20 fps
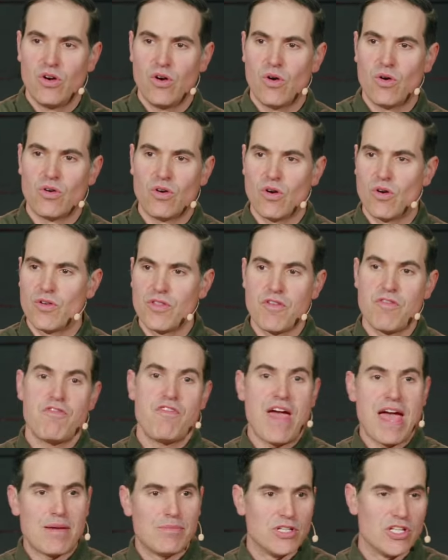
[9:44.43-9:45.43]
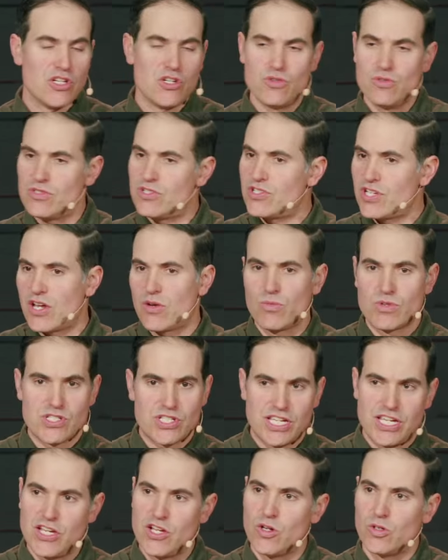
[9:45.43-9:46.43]
or, or the family whose son
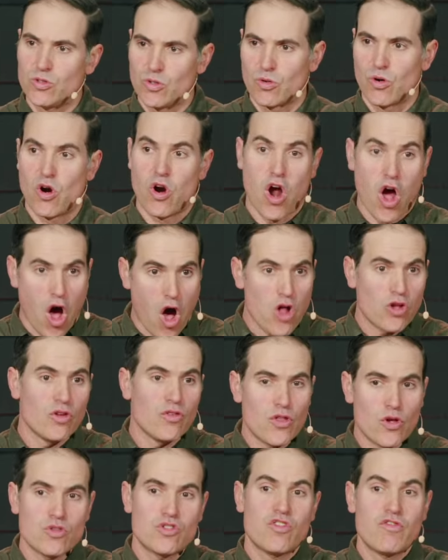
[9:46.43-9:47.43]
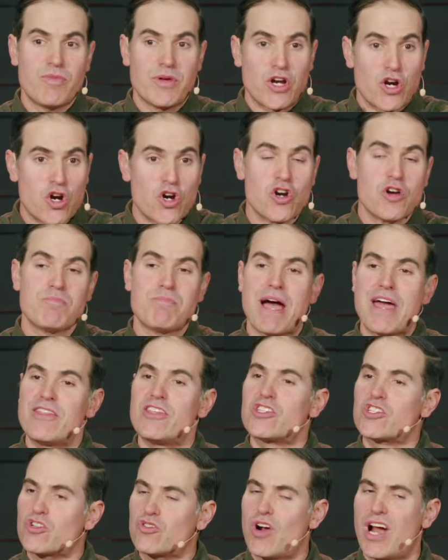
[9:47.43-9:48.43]
was killed, or, or all of those who've been hurt by
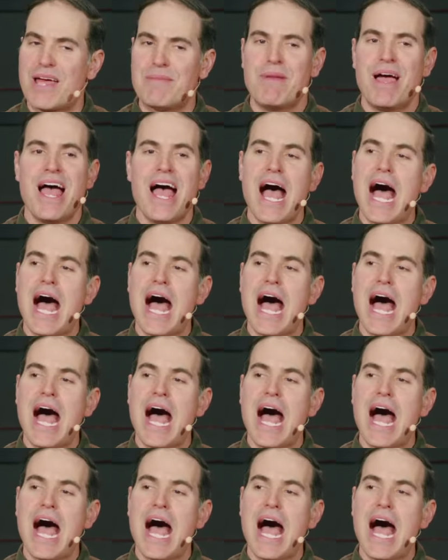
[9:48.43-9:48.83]
this crime.